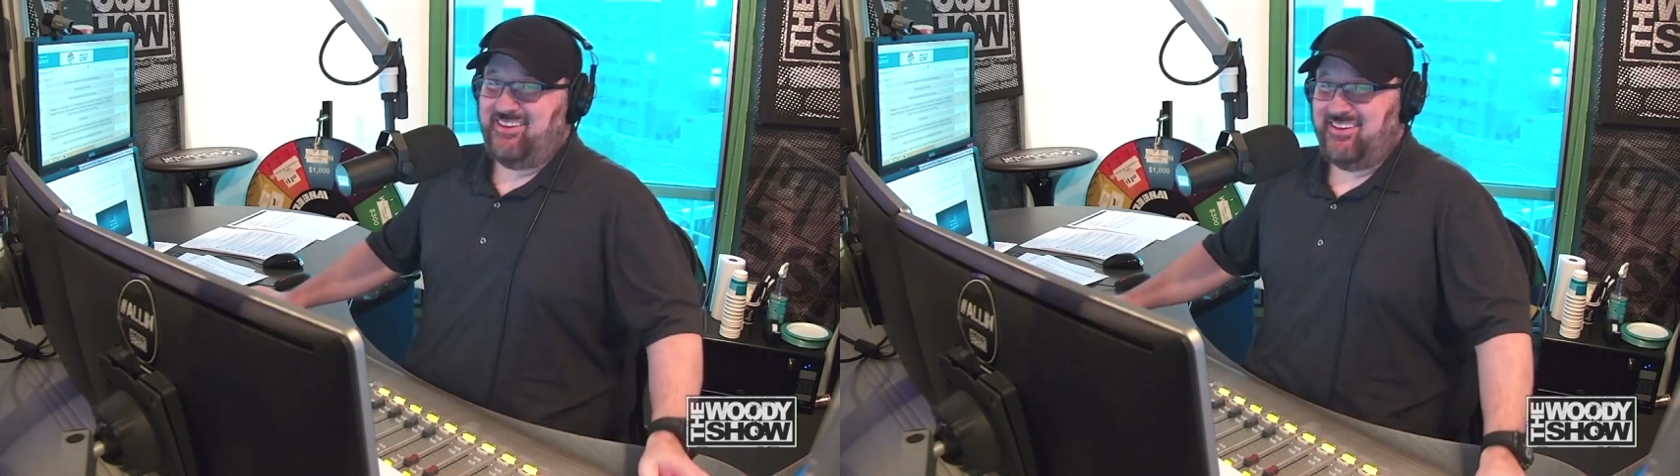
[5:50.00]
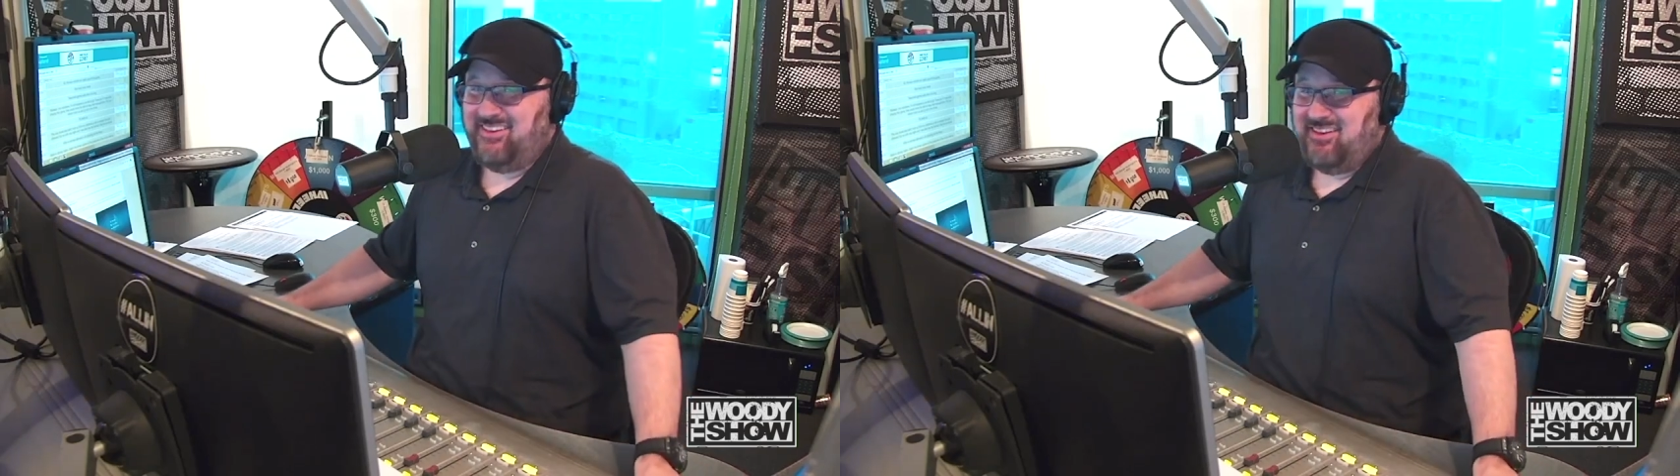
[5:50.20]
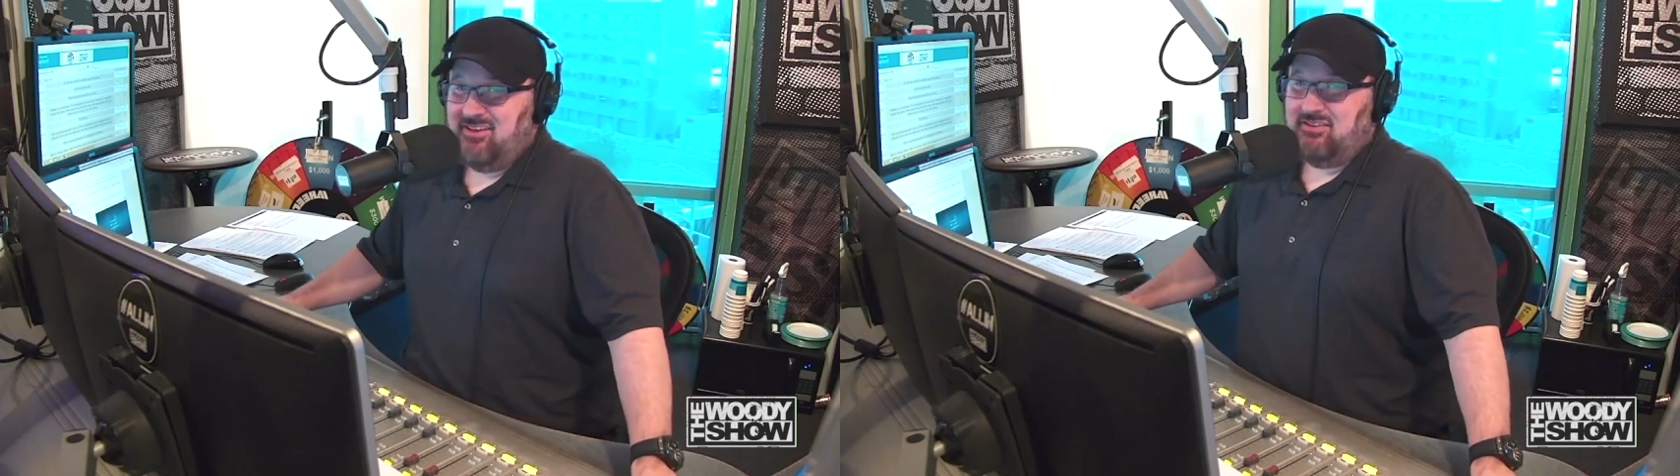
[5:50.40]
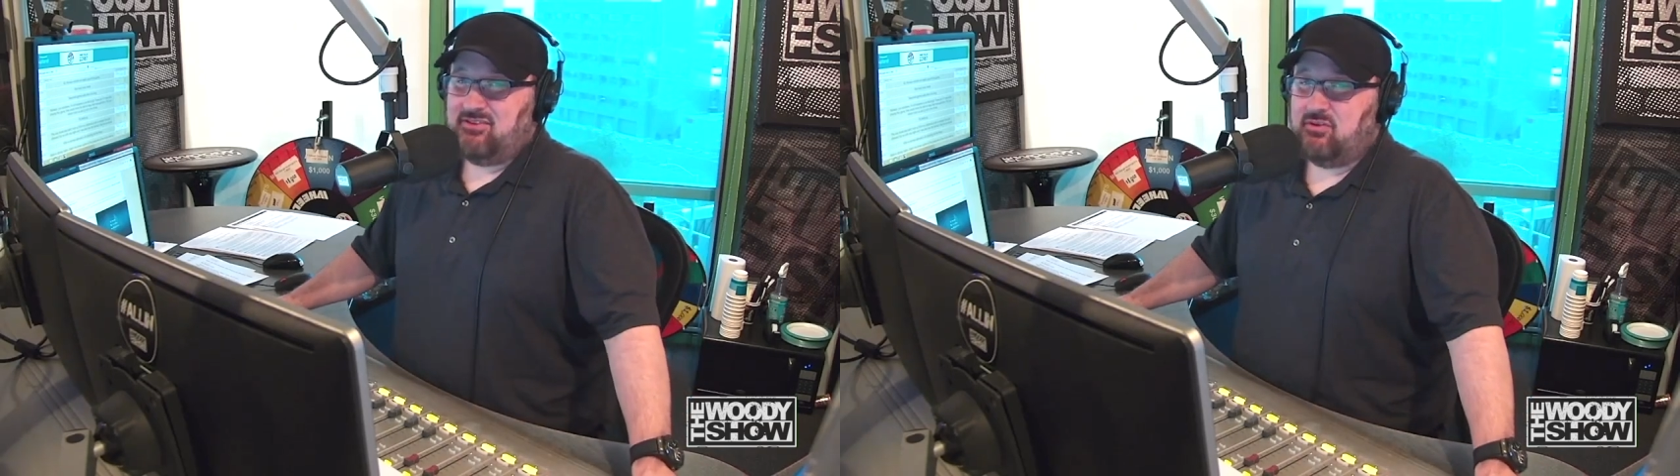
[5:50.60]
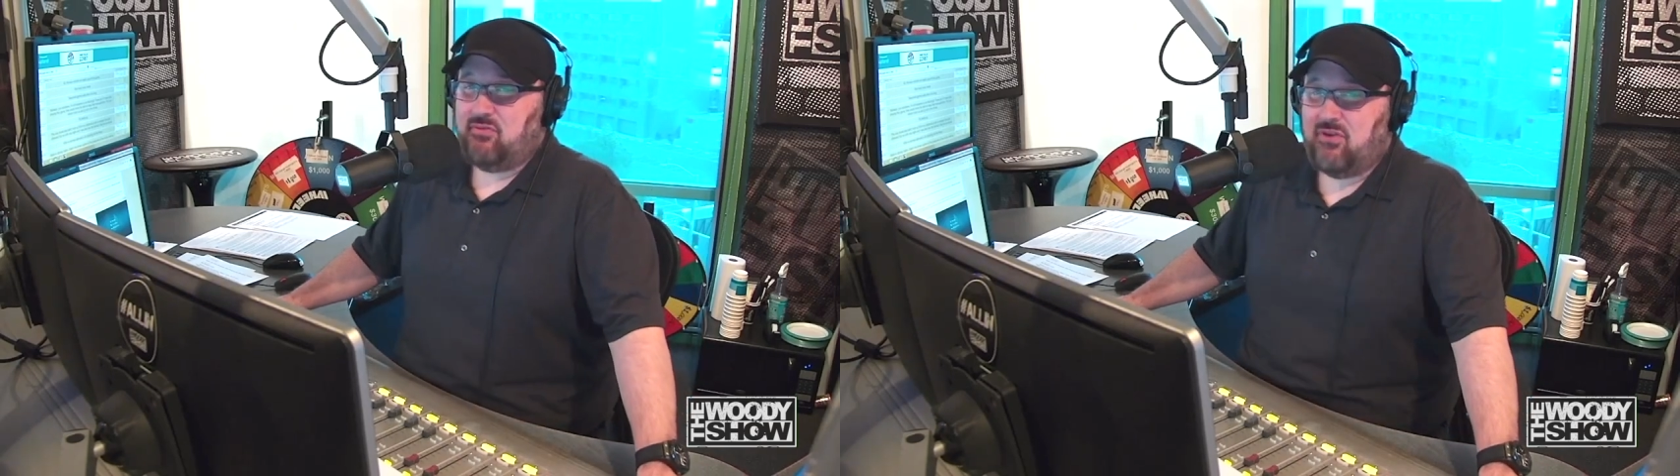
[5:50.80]
of my era.
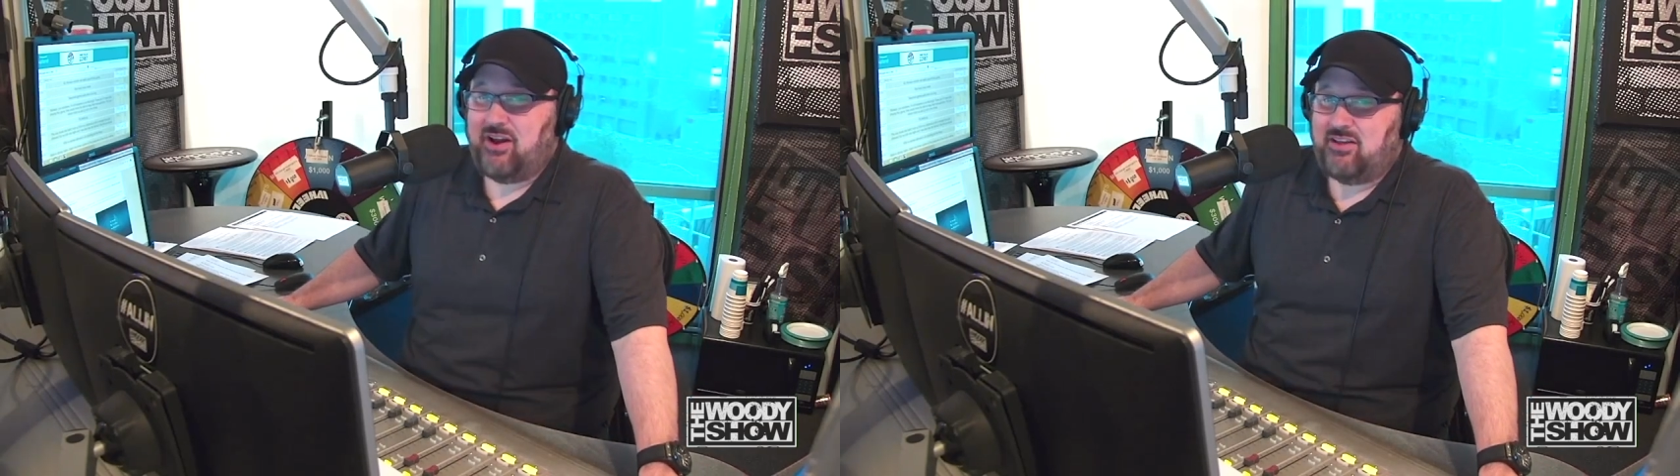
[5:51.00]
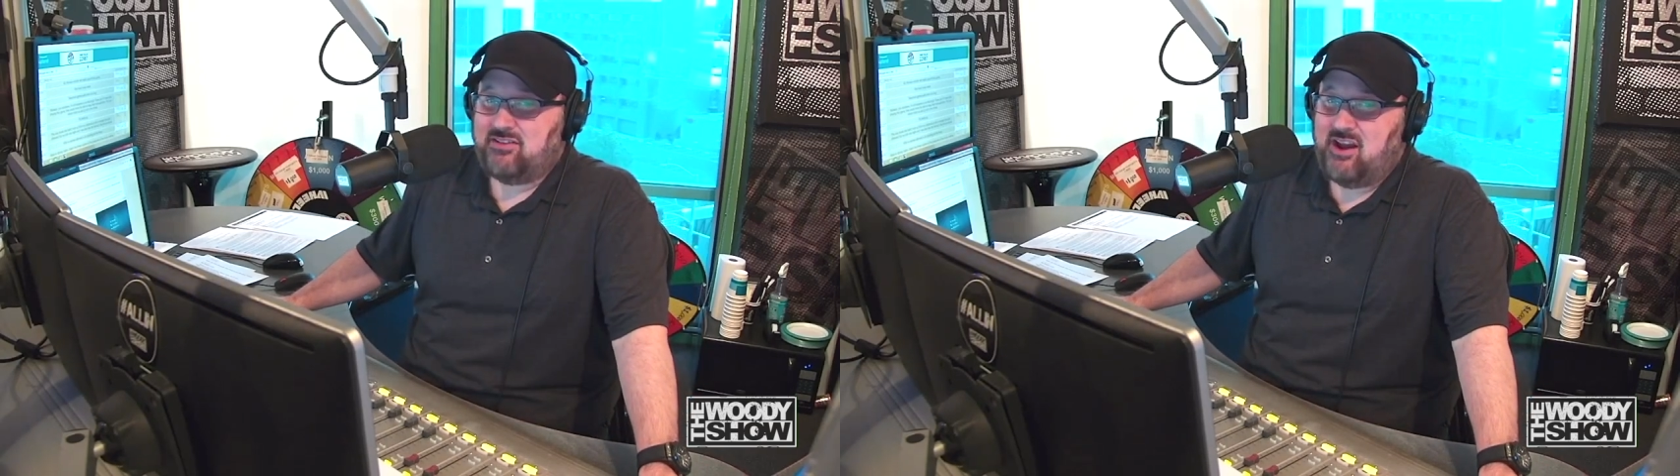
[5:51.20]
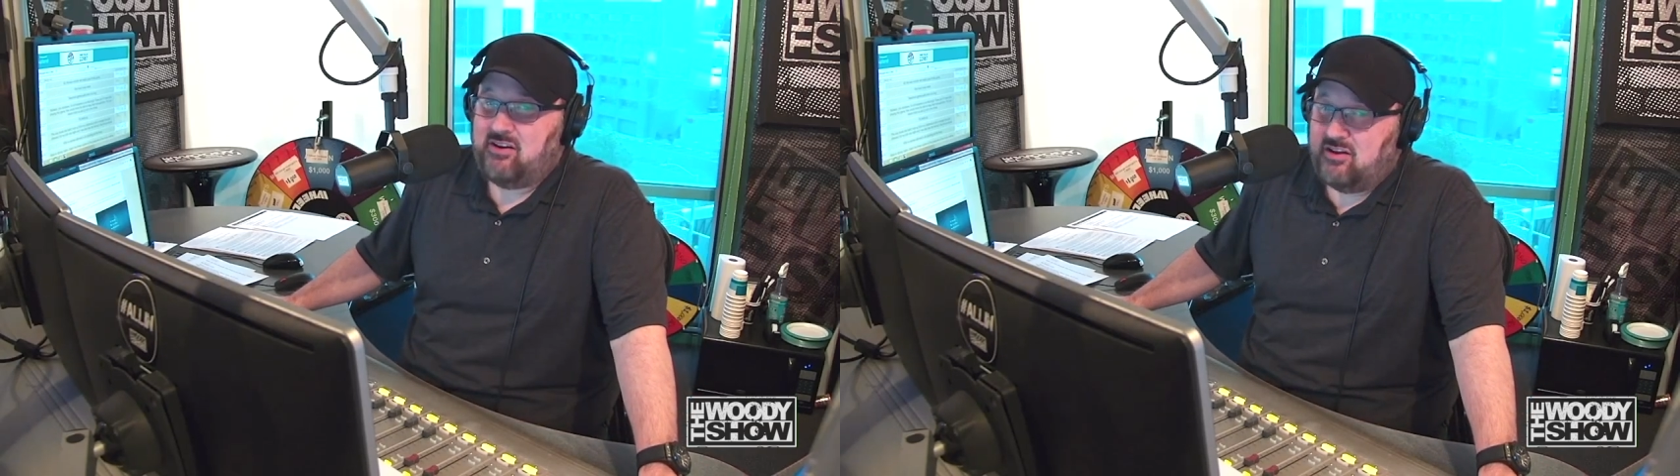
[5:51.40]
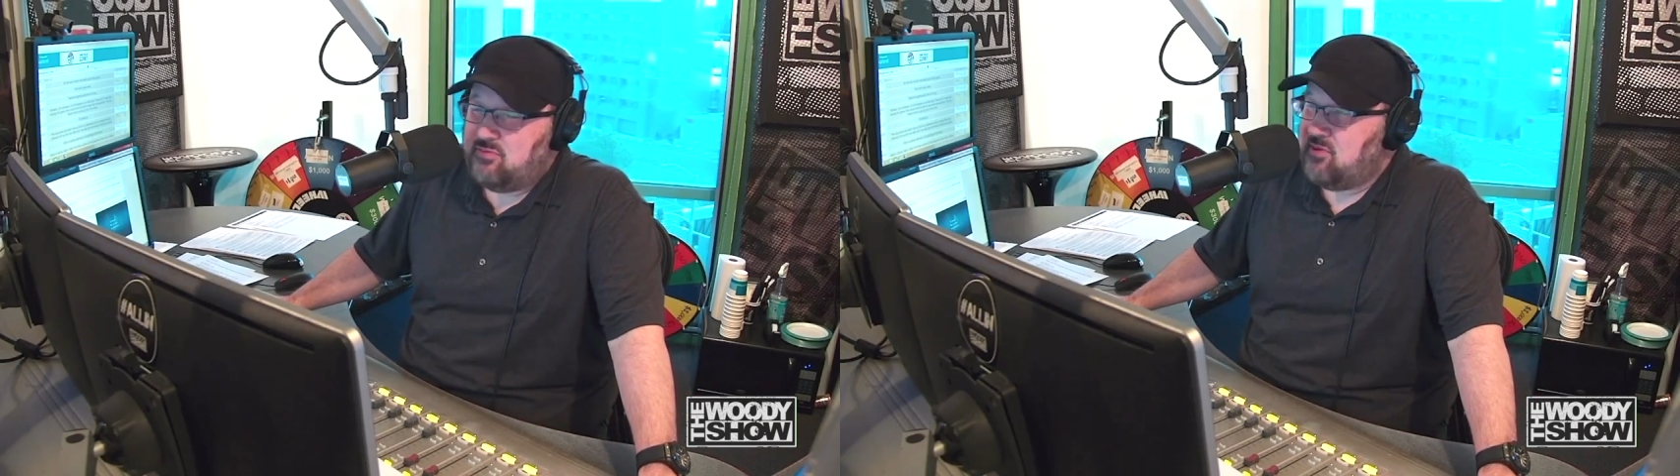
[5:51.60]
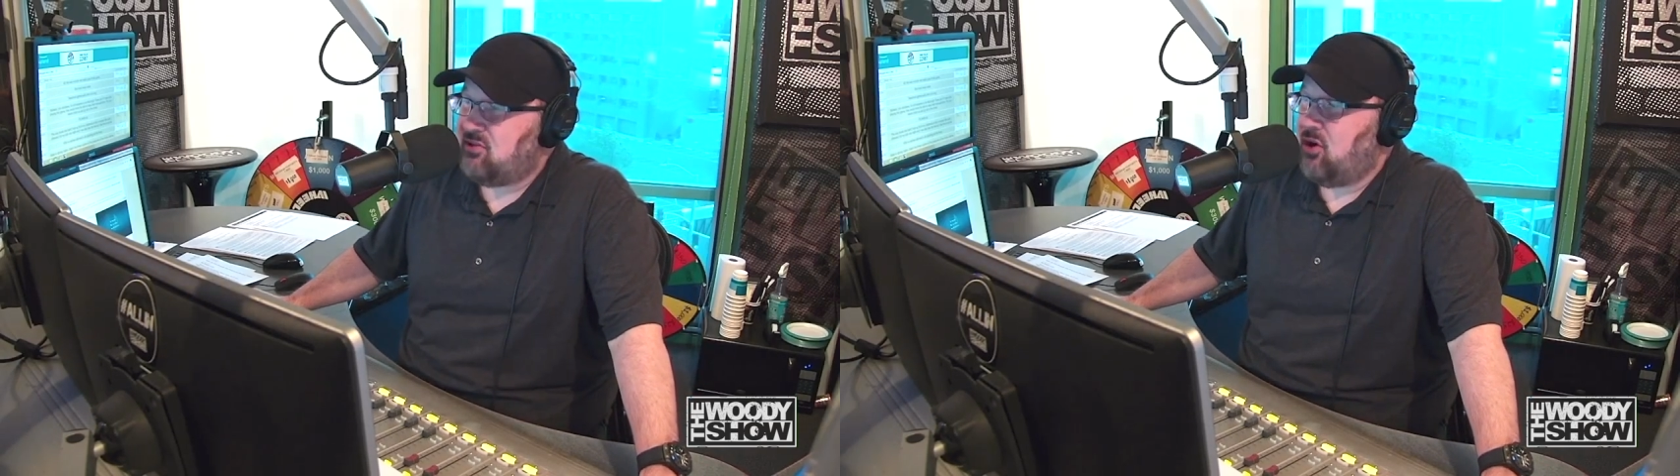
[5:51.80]
Dude, Friday and Saturday nights
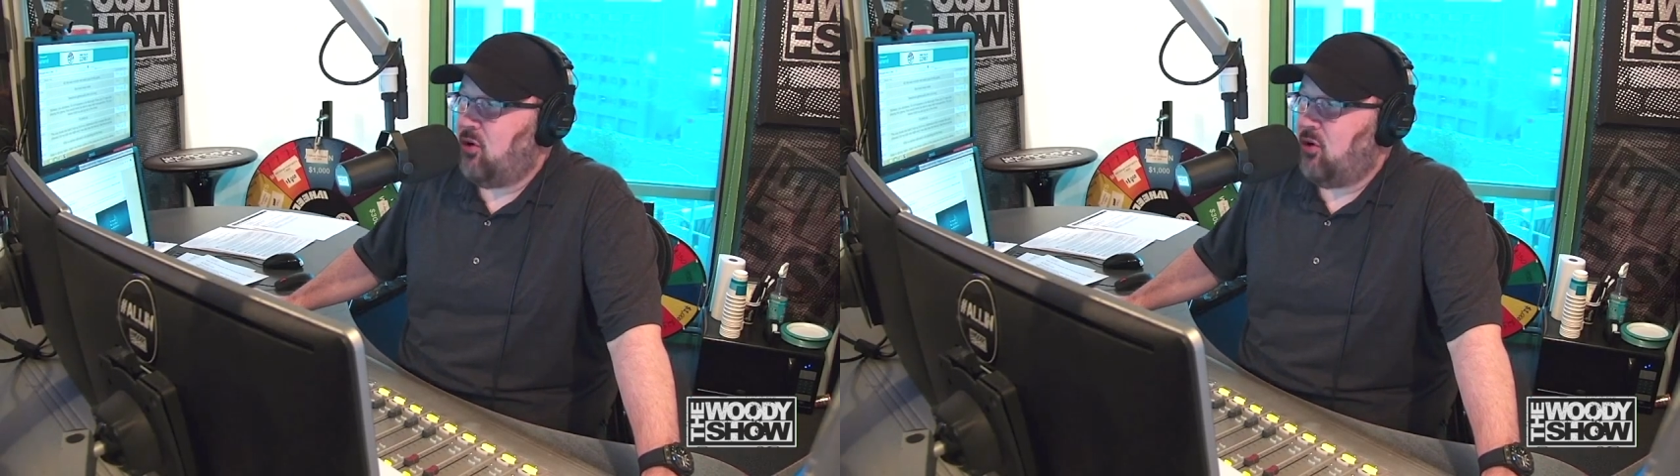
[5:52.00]
would be so